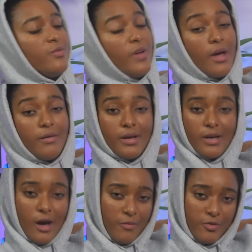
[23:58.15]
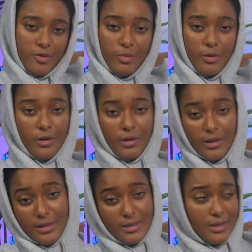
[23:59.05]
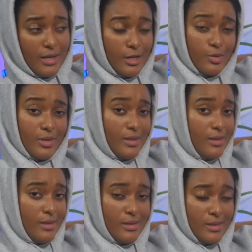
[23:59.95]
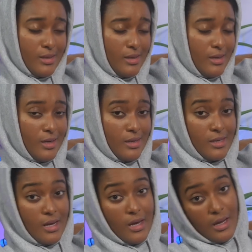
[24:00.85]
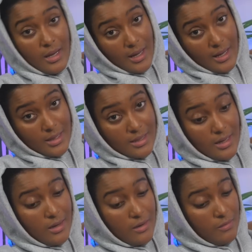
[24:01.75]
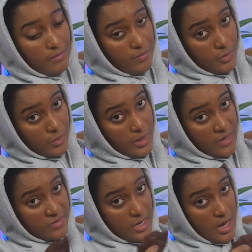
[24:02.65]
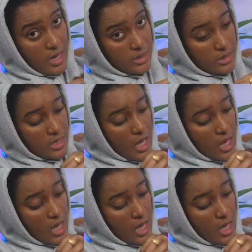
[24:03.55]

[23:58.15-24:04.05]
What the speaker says: very comfortable, intellectually easy, and like I said, we have snacks.